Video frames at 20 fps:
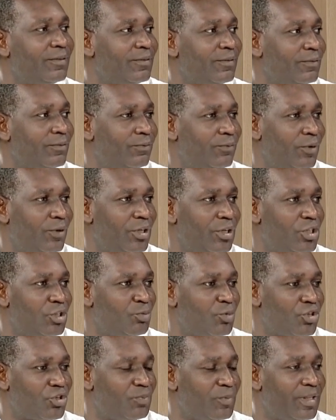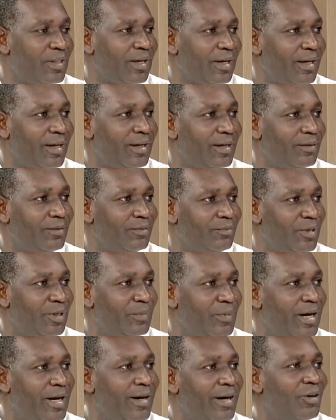for the disbursement again, maybe
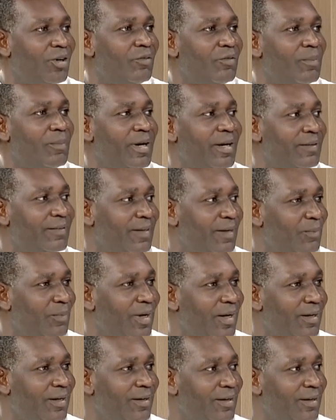around November, December.